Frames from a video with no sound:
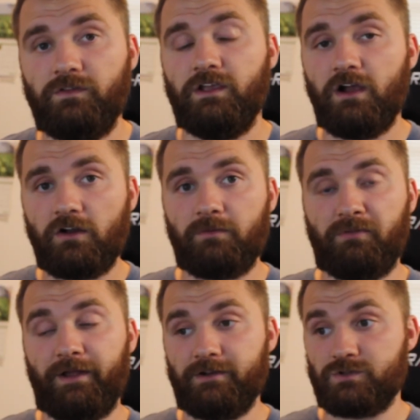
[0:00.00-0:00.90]
the younger
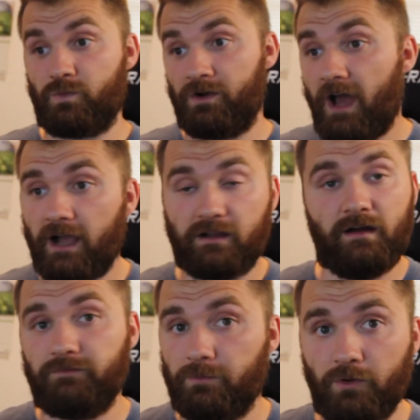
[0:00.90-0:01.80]
players were not
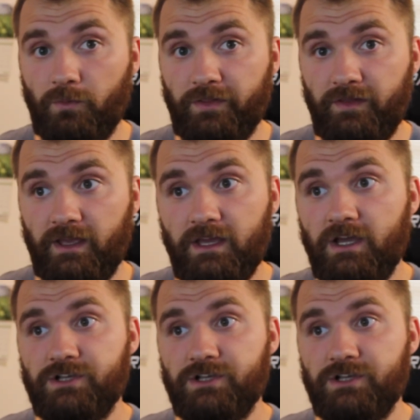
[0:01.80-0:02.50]
comfortable with it.